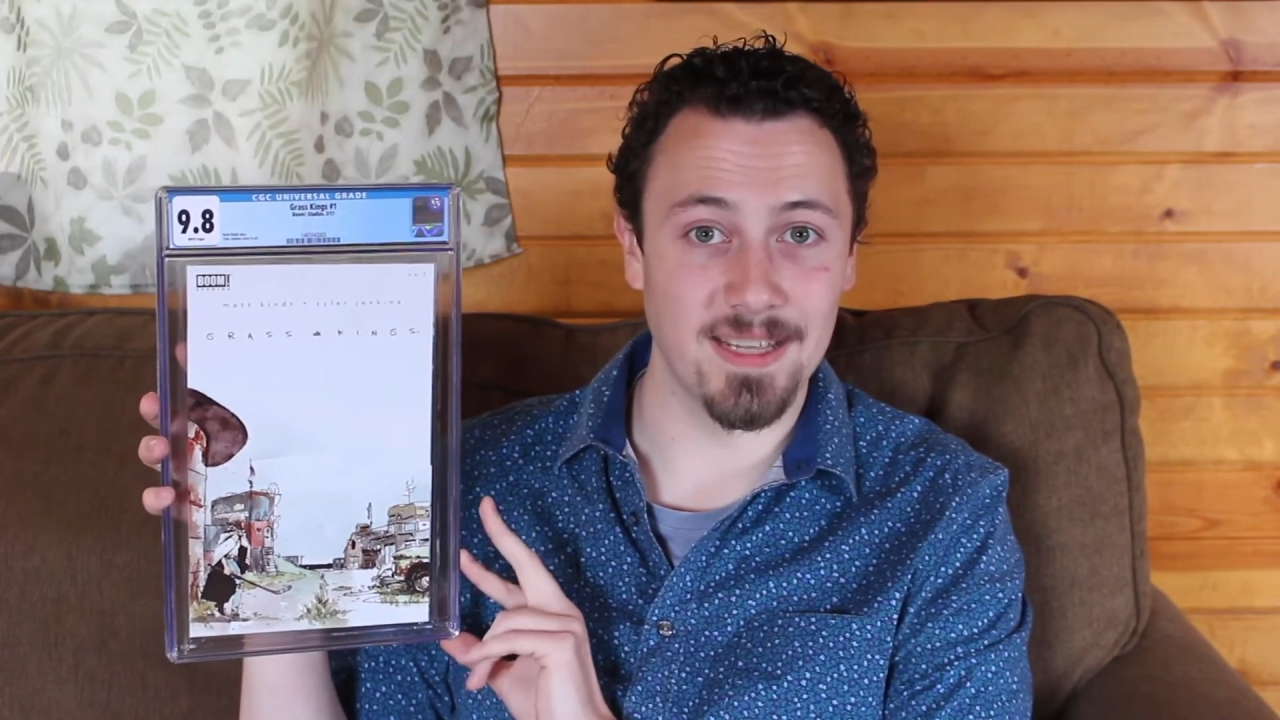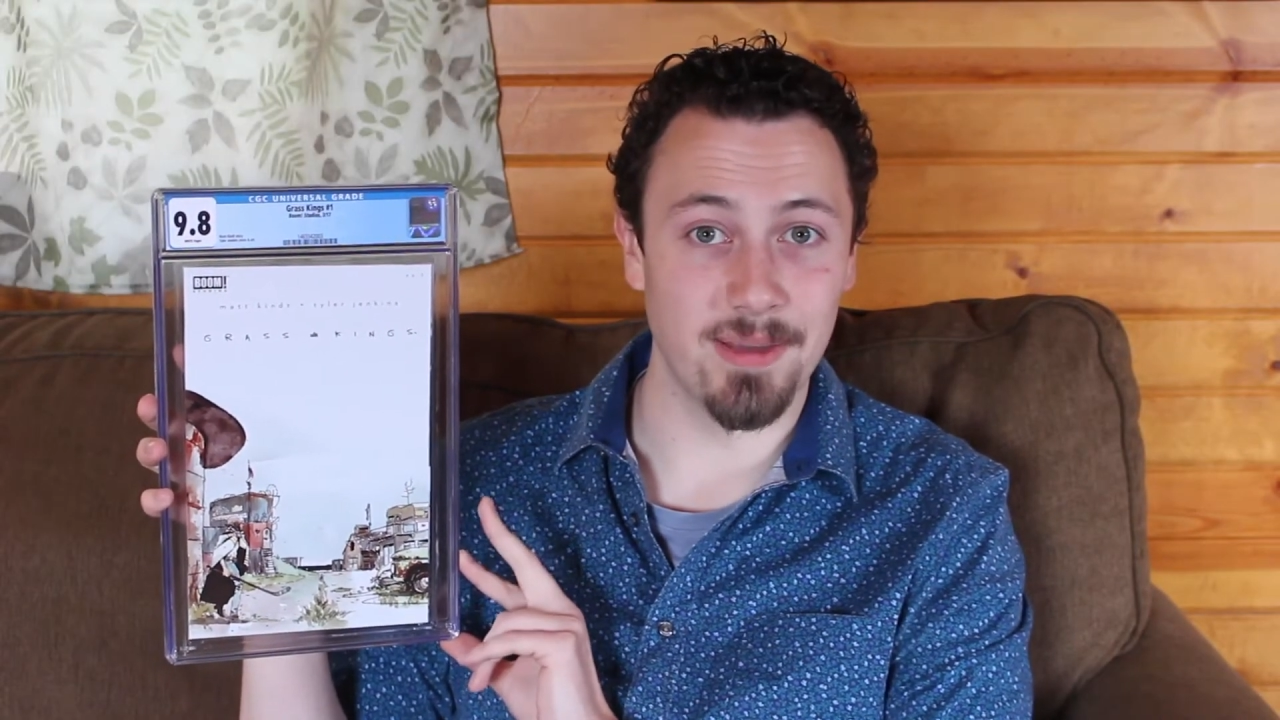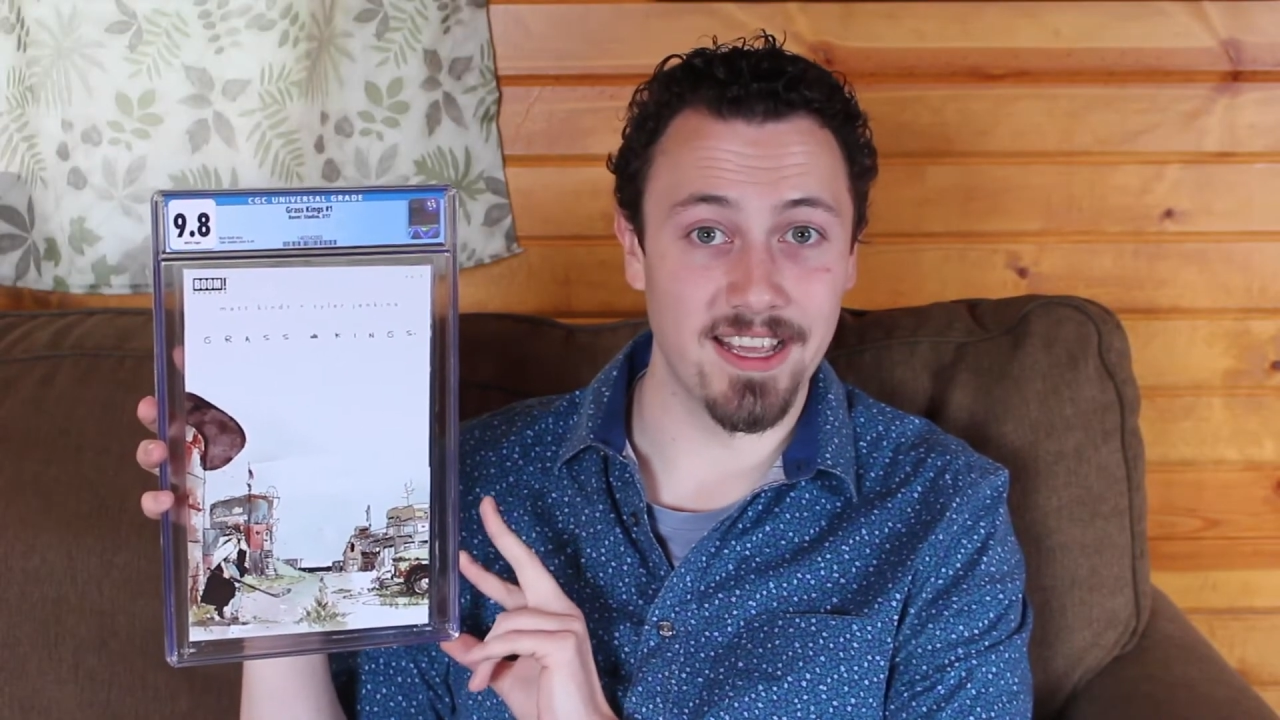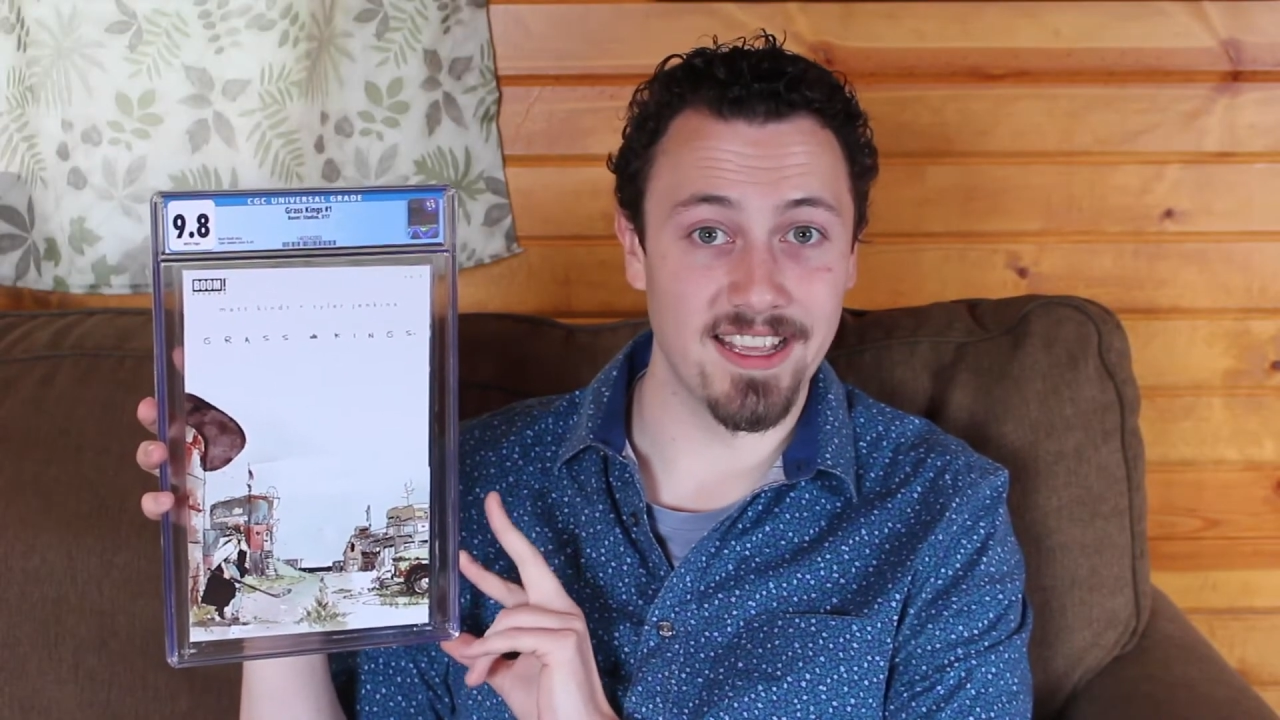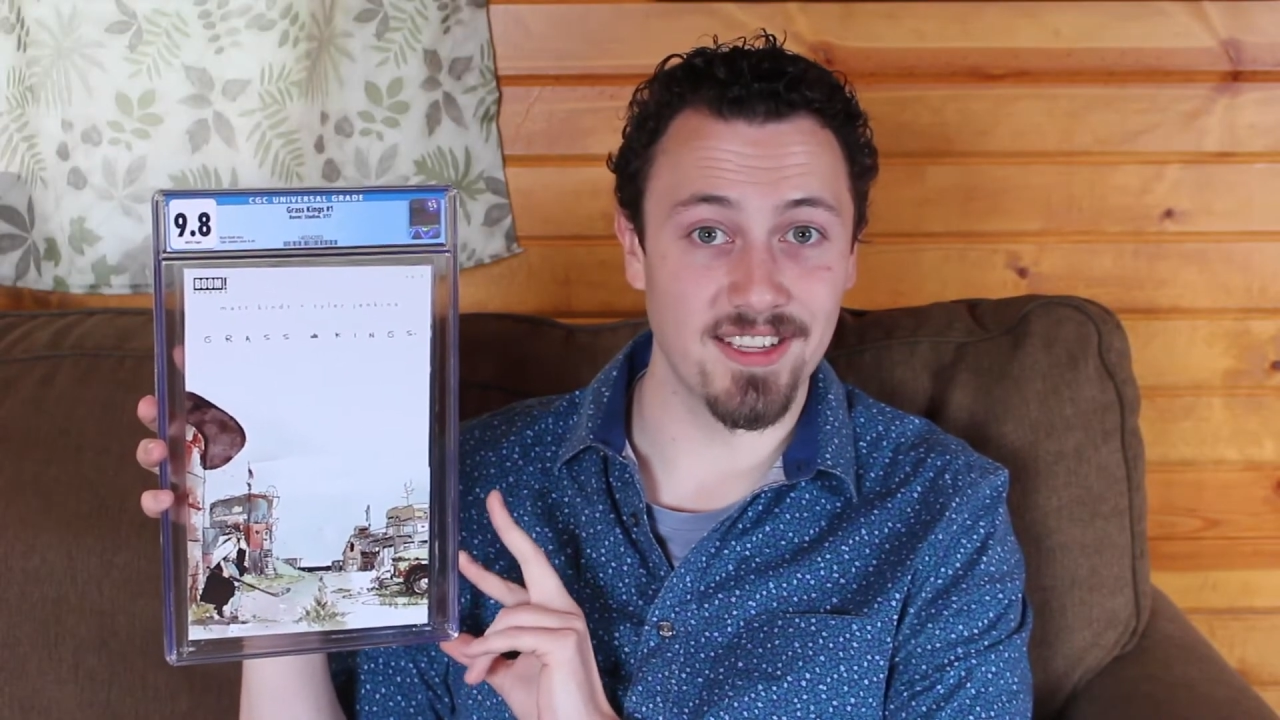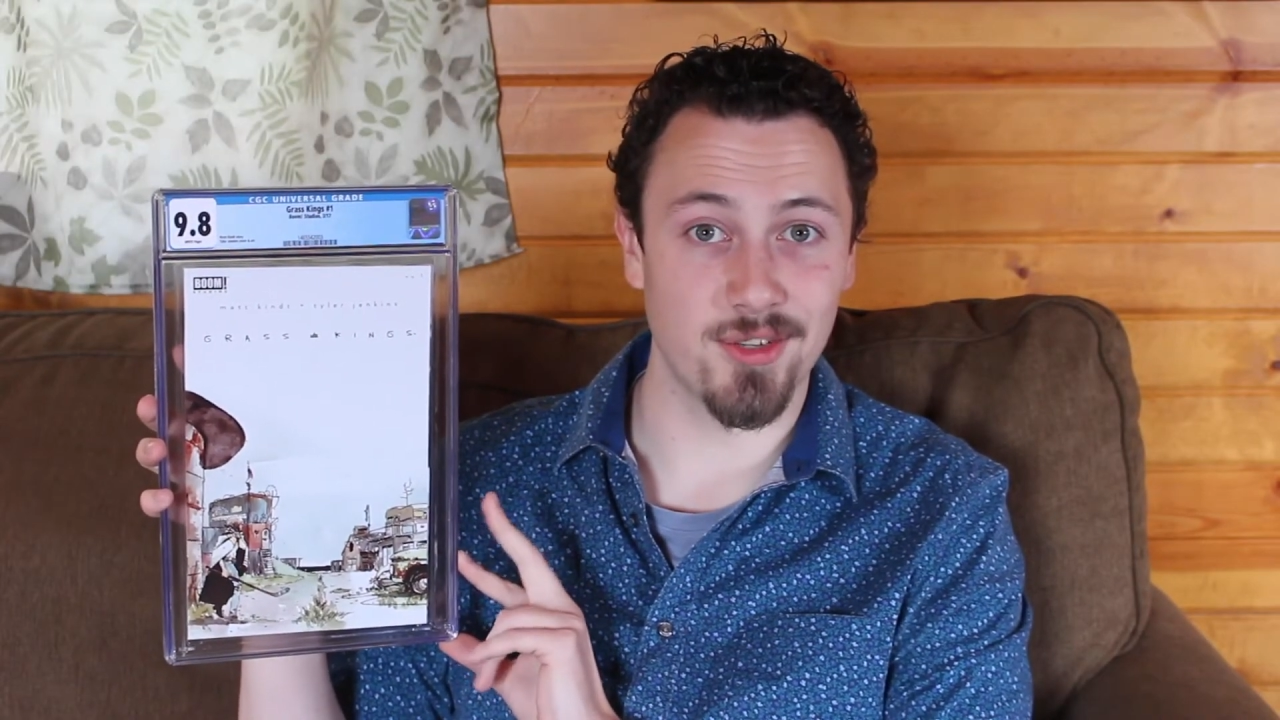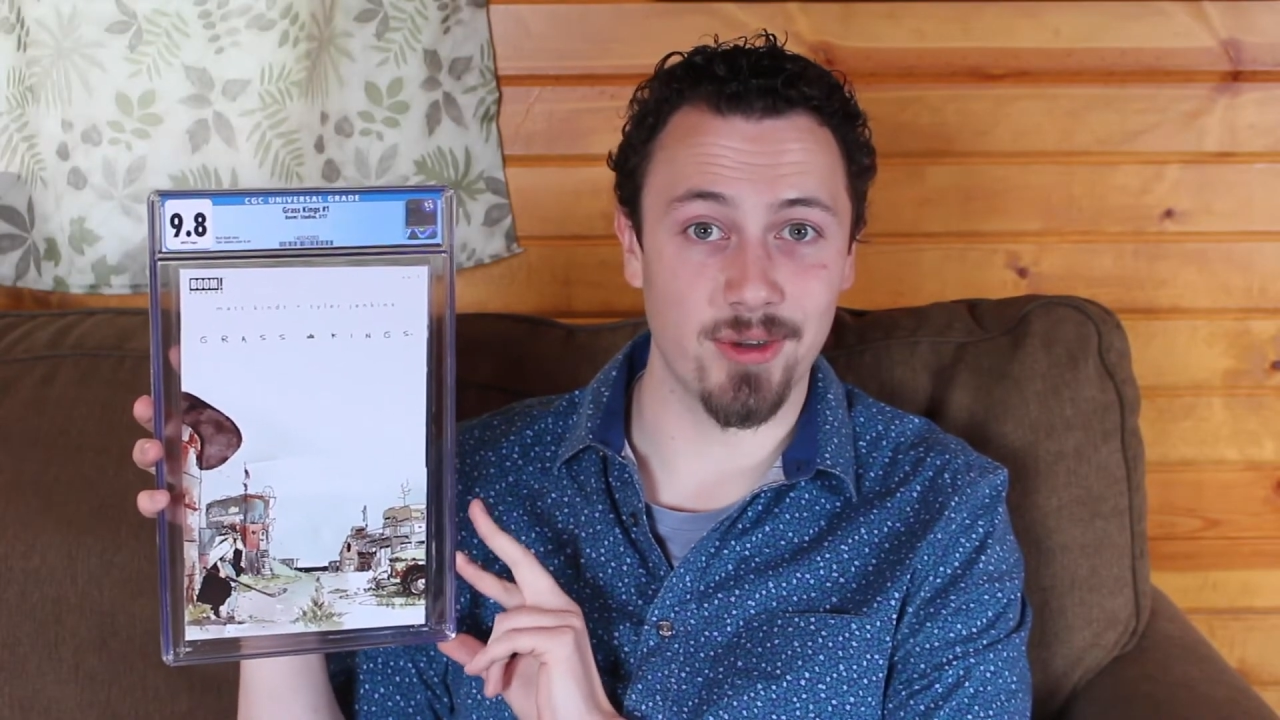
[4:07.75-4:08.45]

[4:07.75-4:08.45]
eBay is